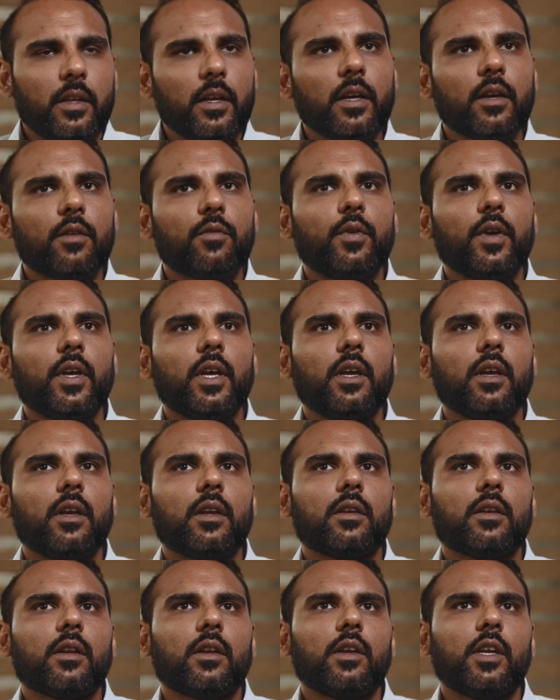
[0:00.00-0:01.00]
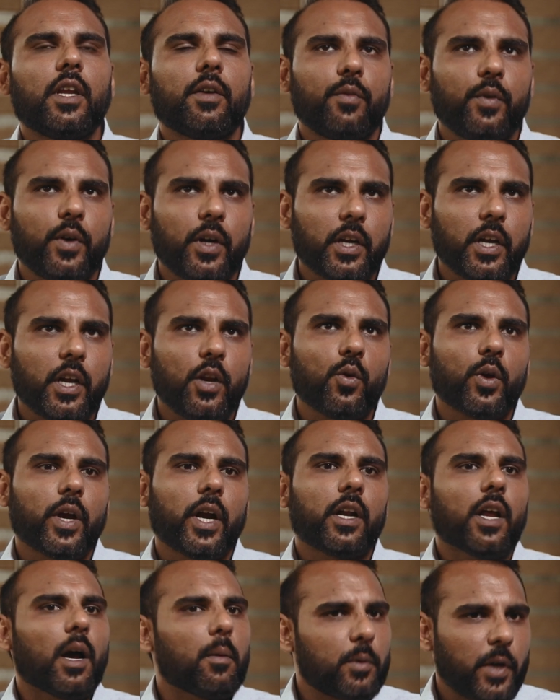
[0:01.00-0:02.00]
think we definitely look
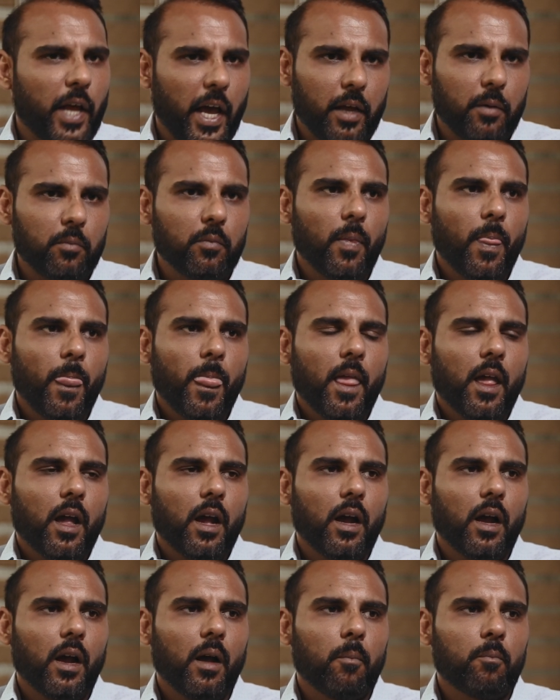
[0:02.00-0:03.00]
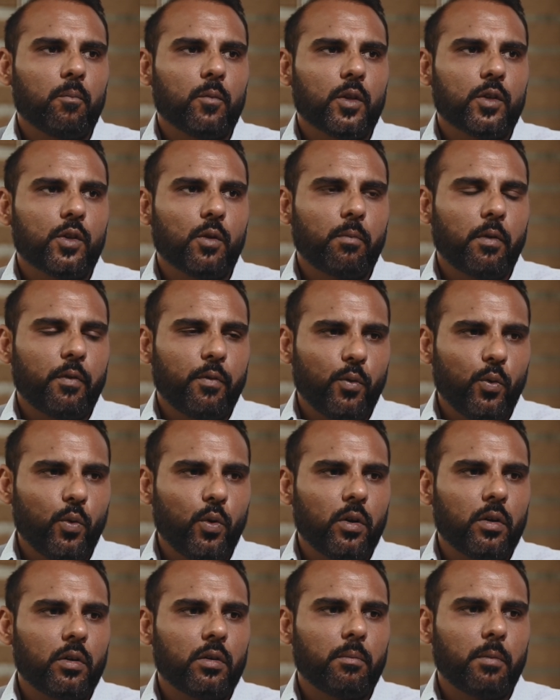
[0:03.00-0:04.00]
at uptime. So
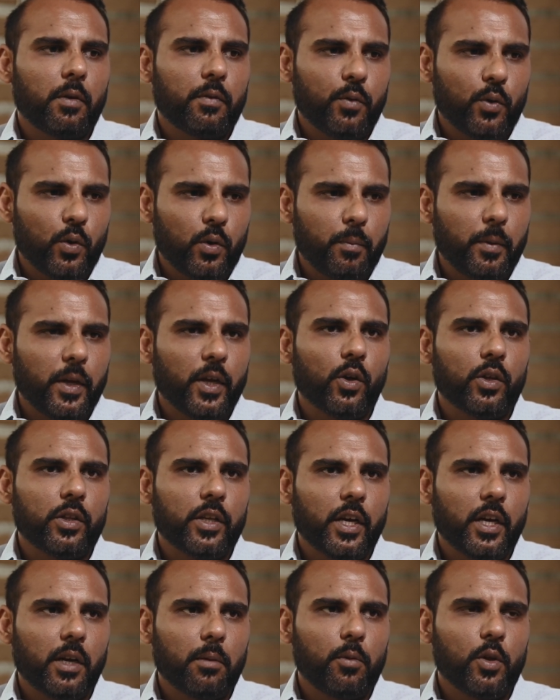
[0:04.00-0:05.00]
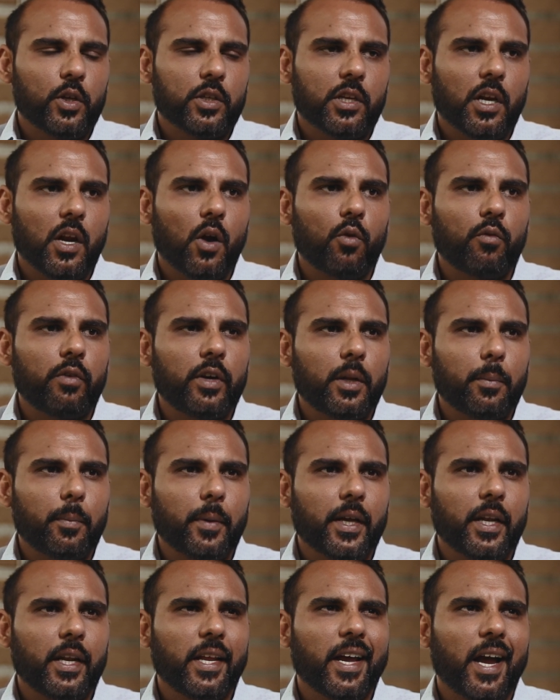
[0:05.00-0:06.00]
before being on the AWS cloud, we
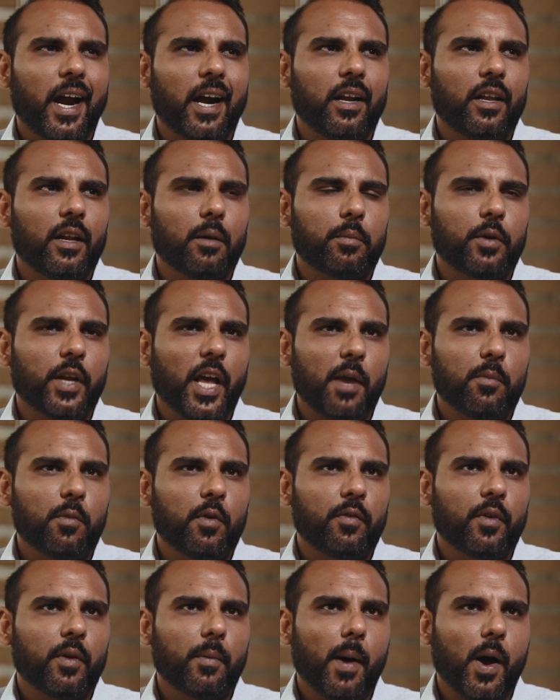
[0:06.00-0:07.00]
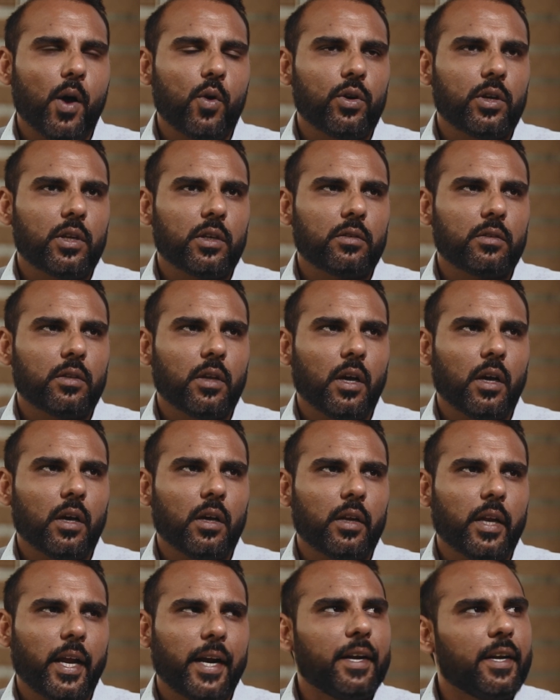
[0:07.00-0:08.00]
typically had an uptime of about
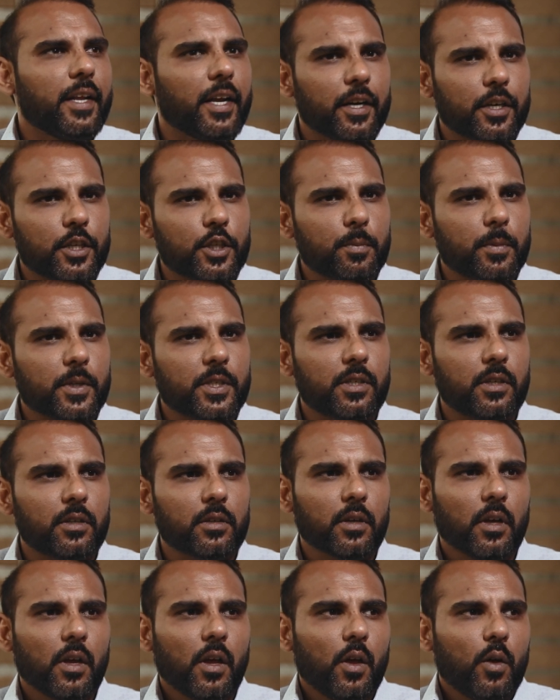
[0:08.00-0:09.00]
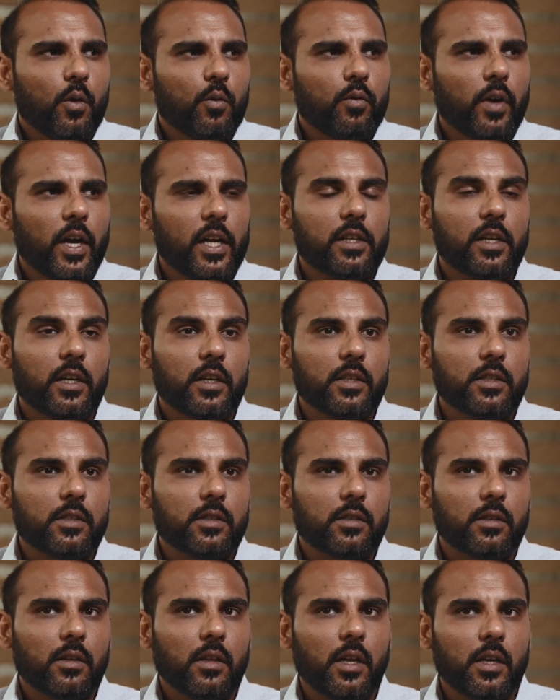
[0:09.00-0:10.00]
98%. While that
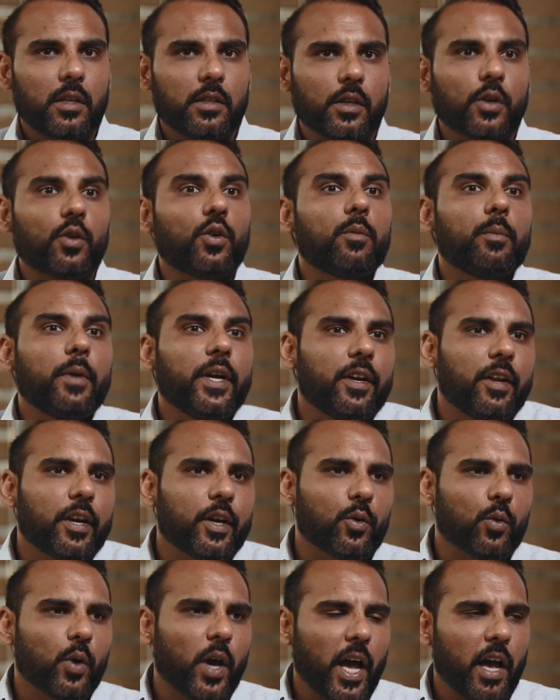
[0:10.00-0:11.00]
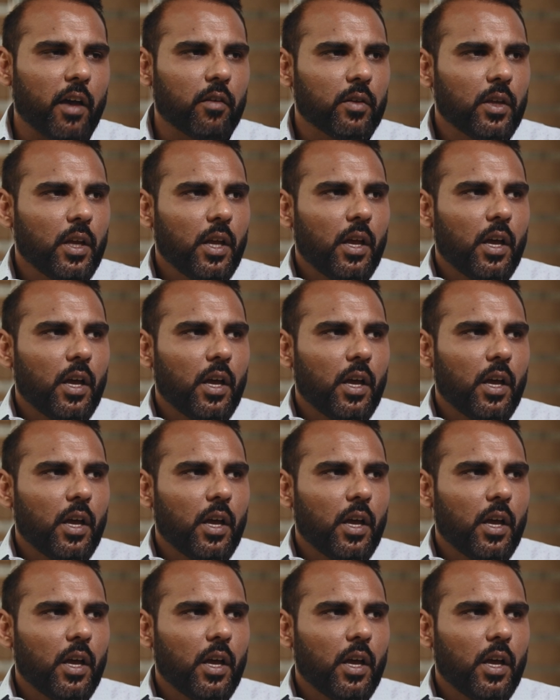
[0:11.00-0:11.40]
is a good metric to have,